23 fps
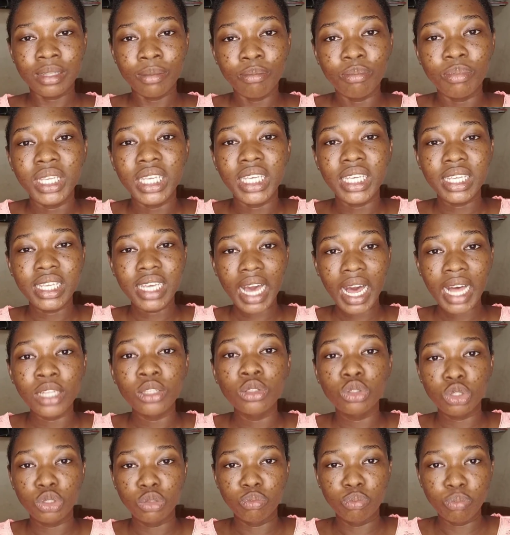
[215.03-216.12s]
begun
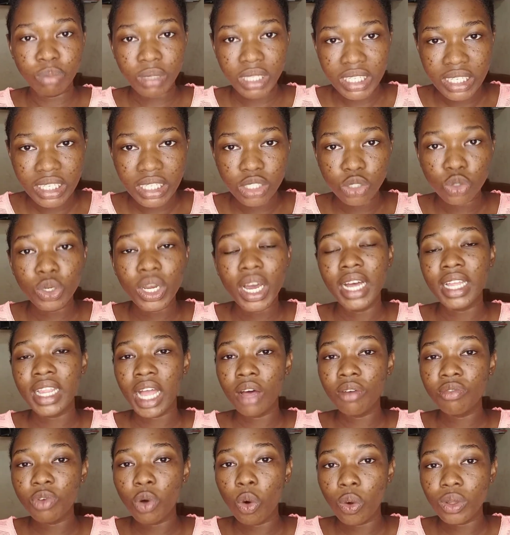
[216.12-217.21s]
to bleed. You can
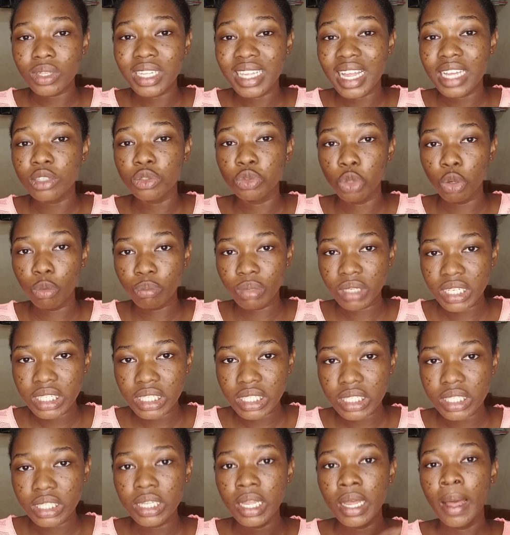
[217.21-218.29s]
have ulcer that's not
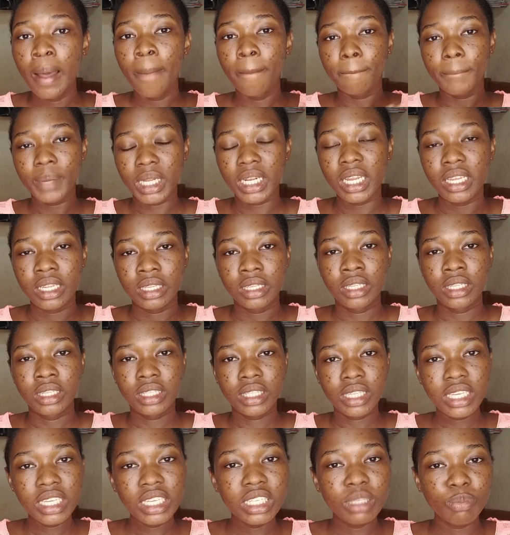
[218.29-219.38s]
bleeding, but then
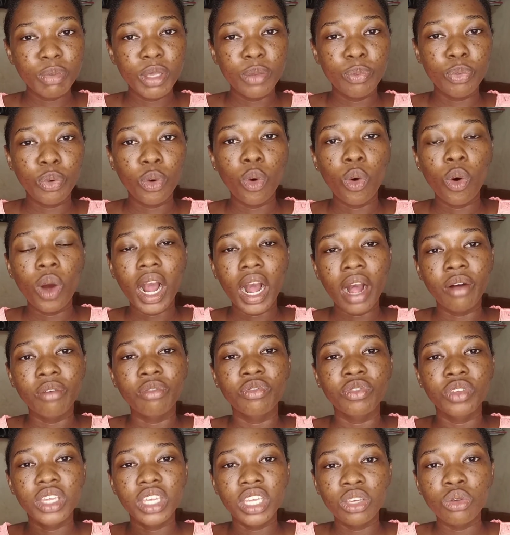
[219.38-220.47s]
these people have
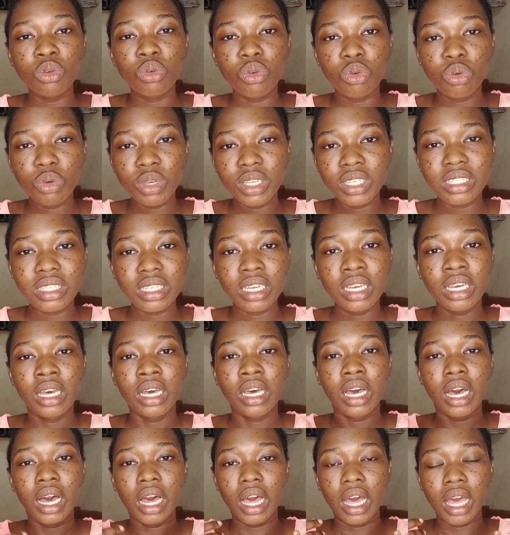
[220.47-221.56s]
increased
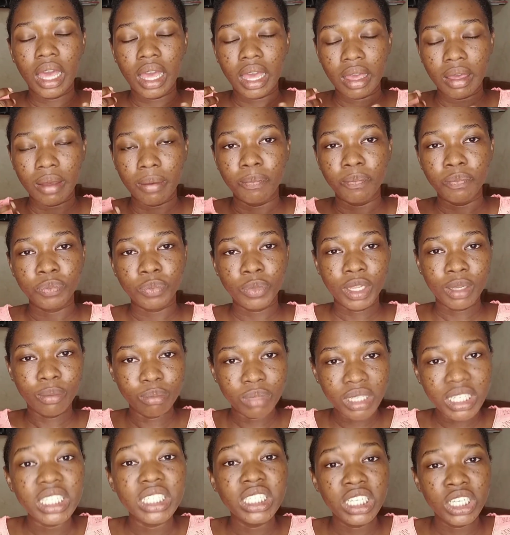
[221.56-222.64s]
um
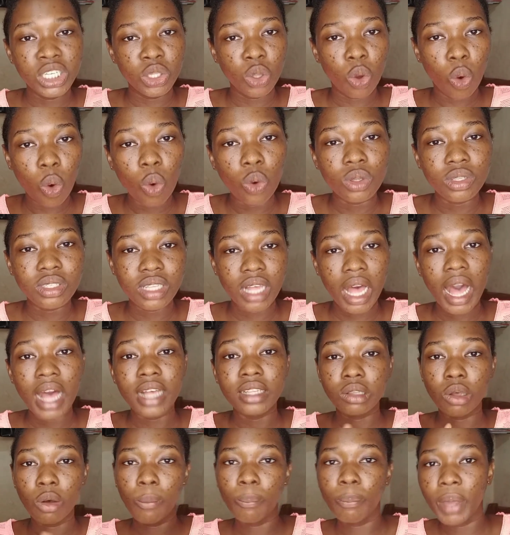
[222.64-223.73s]
bleeding ulcer as
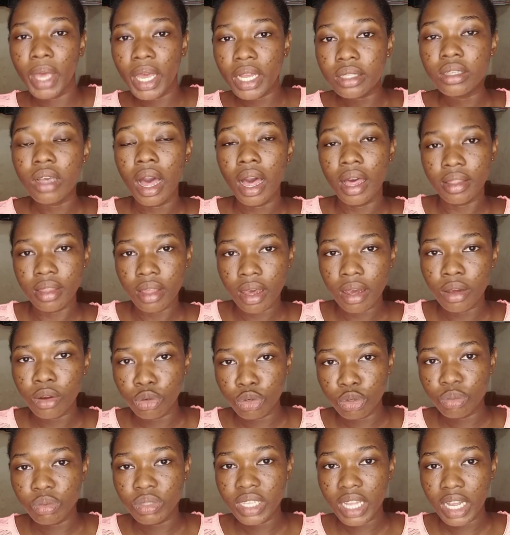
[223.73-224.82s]
compared to other
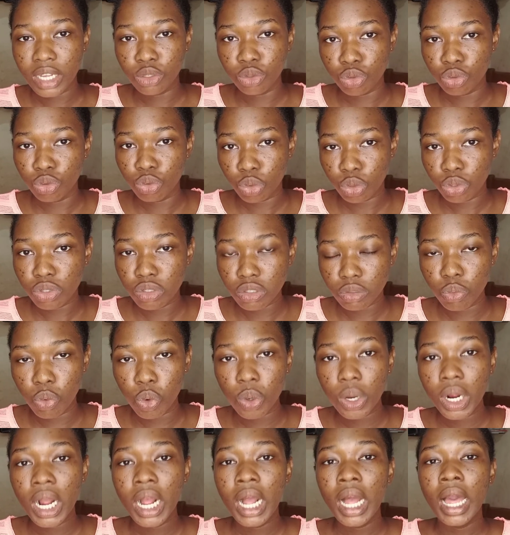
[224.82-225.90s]
groups that do not
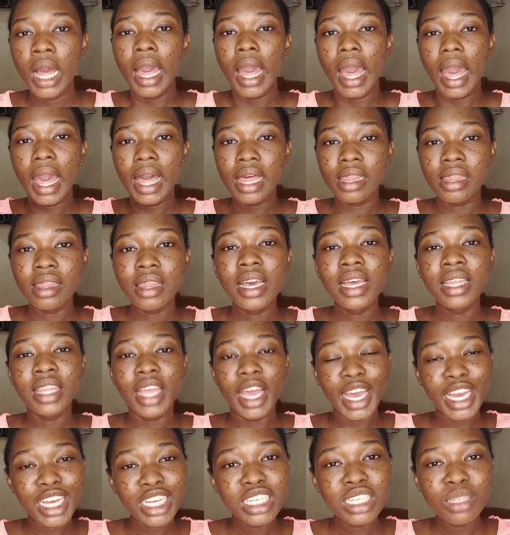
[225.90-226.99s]
smoke. And then
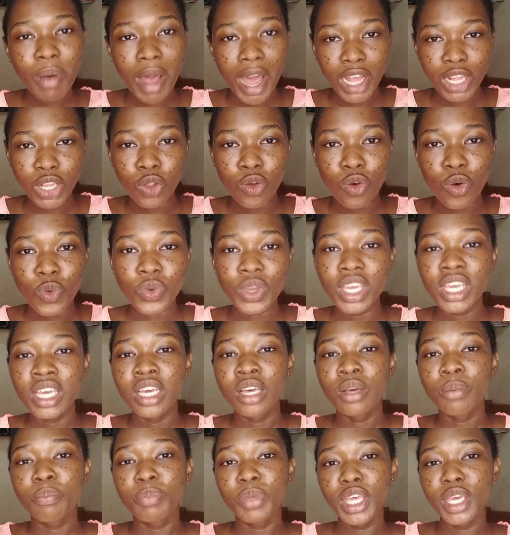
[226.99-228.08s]
H. pylori.
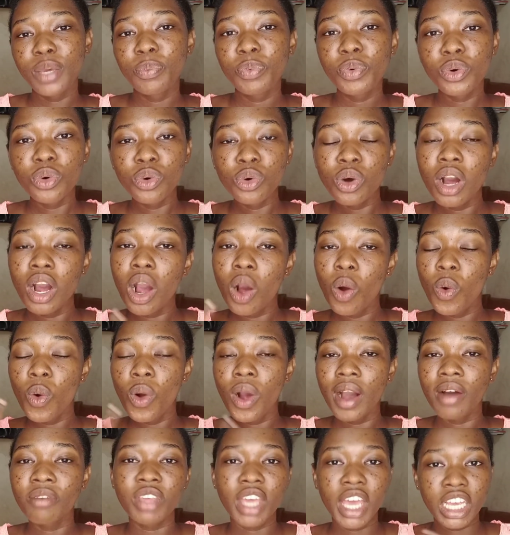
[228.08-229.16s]
People who
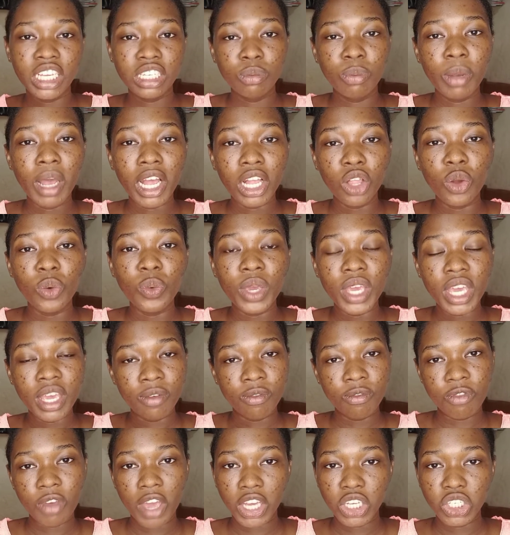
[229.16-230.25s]
have H. pylori
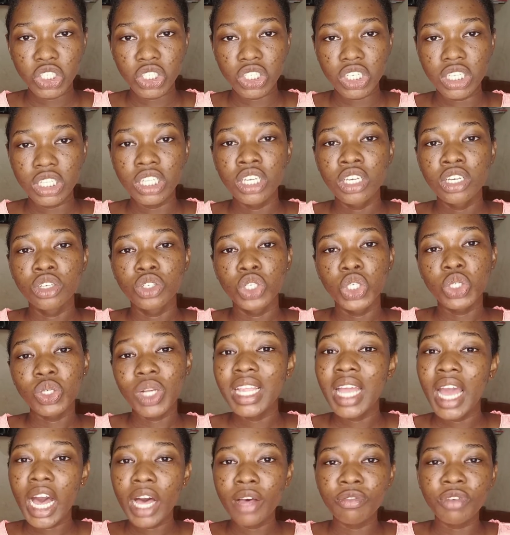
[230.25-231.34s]
infection usually
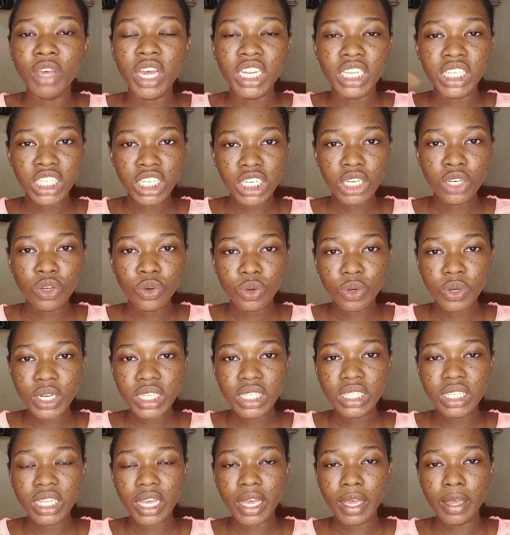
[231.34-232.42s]
have a
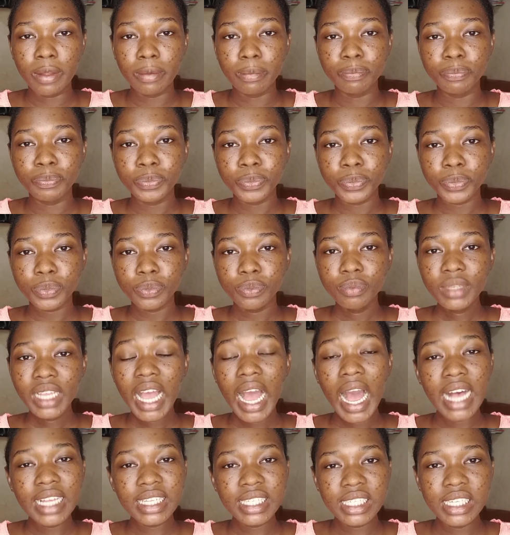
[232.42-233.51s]
decreased
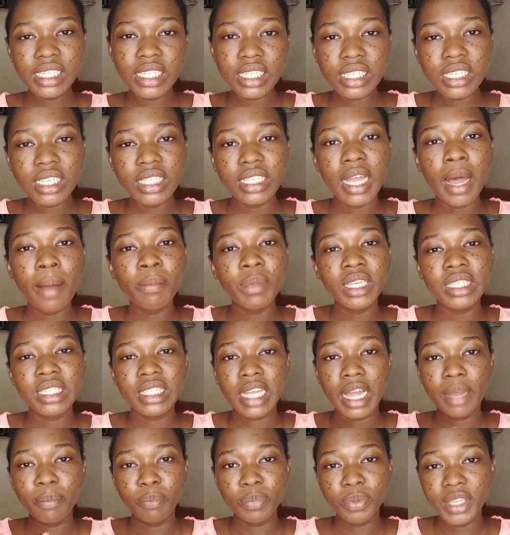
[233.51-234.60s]
acidity. That means
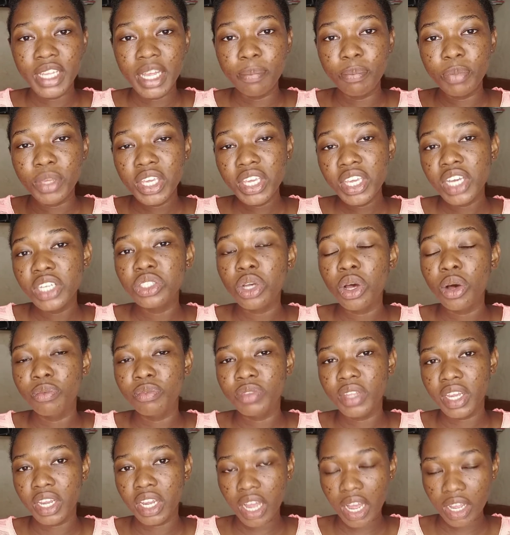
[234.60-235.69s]
the pH of
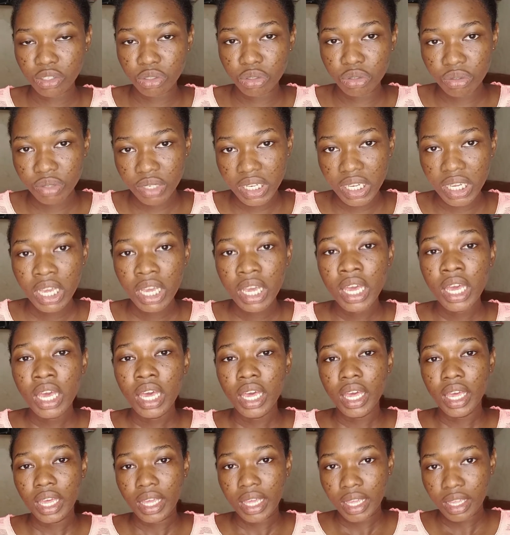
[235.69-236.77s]
the gastric
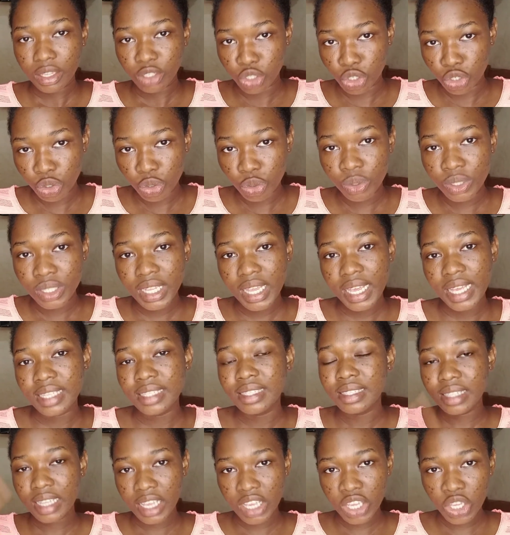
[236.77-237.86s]
juice is
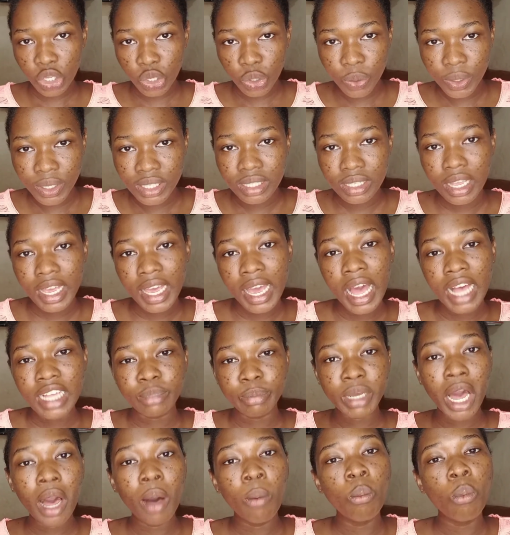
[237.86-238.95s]
increased. It has
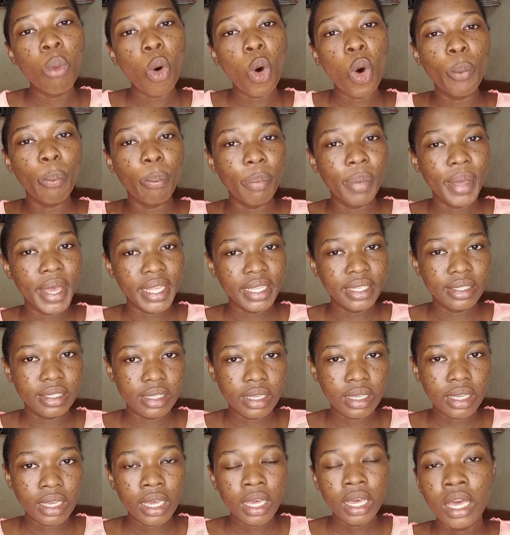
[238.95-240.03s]
become more
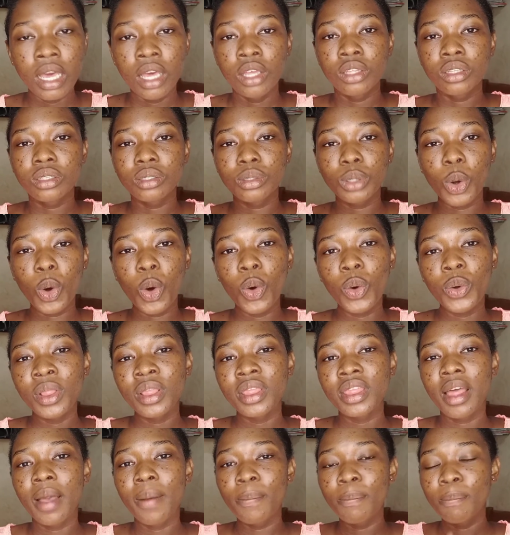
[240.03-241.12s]
basic. So
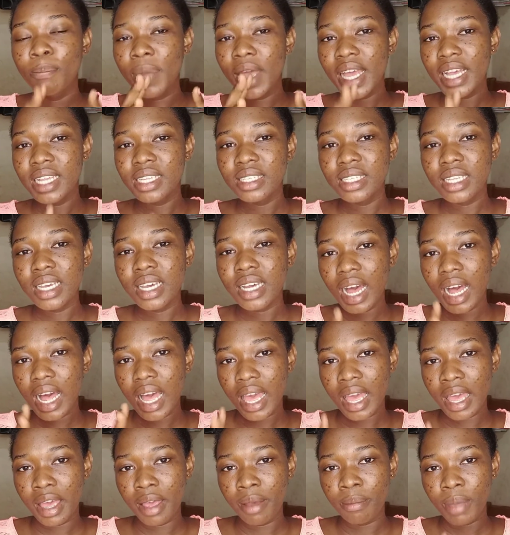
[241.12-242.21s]
the basic
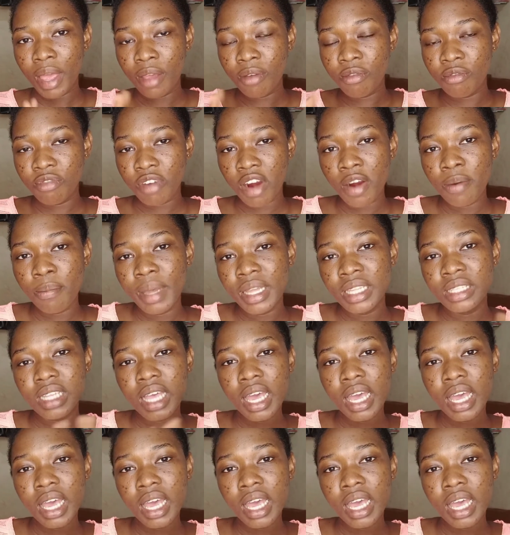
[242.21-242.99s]
environment